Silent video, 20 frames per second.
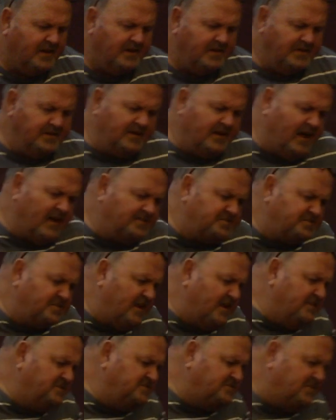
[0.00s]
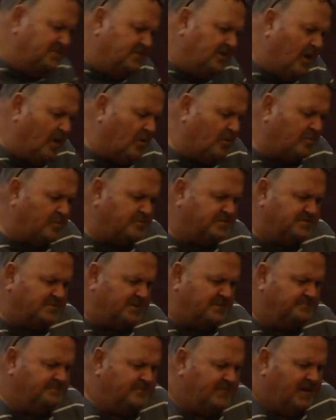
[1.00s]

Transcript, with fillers: you got sons and daughters, and